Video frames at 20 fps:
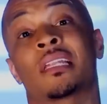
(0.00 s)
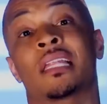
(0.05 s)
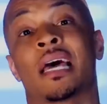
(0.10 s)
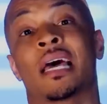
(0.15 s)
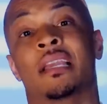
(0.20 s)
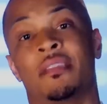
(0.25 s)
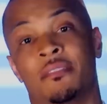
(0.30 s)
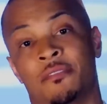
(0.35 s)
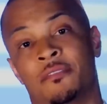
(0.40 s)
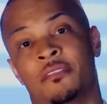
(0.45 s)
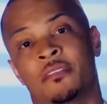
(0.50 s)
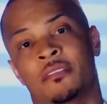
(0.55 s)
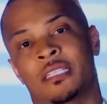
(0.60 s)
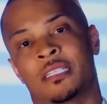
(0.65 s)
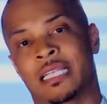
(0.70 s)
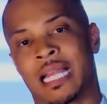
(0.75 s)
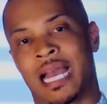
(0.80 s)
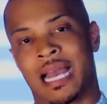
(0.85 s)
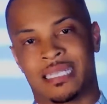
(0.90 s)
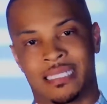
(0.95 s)
appears to
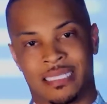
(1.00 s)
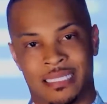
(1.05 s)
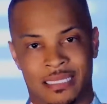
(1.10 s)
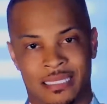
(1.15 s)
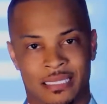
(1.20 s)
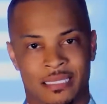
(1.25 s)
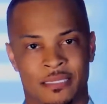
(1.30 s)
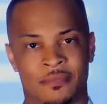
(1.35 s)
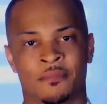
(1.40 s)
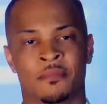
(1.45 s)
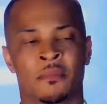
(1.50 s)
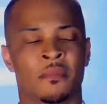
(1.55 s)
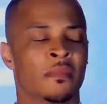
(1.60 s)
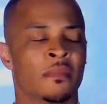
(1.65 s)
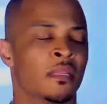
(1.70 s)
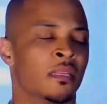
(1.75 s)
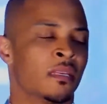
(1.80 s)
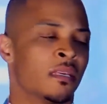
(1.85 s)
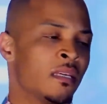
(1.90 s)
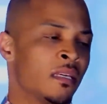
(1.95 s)
be struggling to
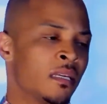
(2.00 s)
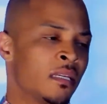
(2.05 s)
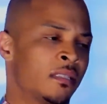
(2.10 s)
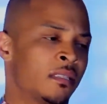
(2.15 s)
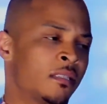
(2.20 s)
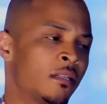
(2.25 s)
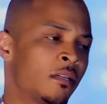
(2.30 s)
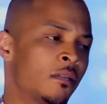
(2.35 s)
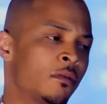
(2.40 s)
control his son's